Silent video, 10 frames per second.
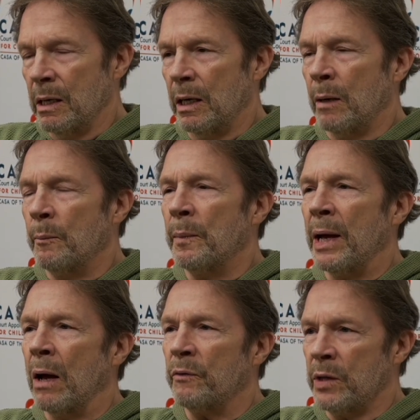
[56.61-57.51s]

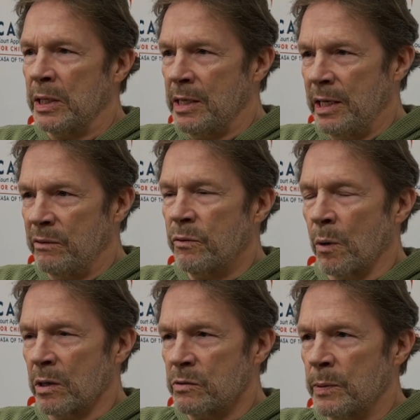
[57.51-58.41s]
about the need
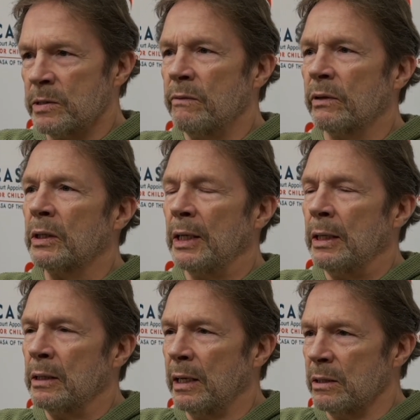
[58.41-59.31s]
for it, specifically
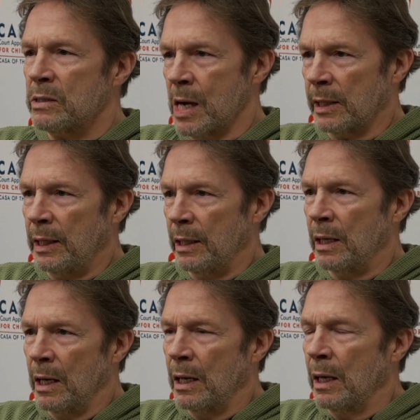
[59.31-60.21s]
in Kentucky.
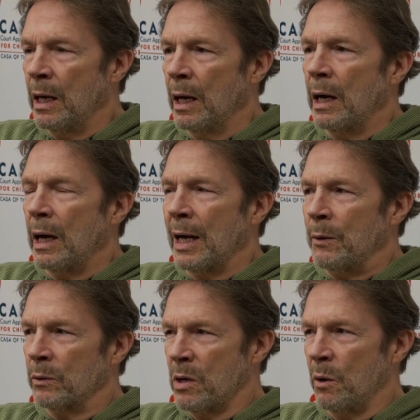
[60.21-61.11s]
I don't know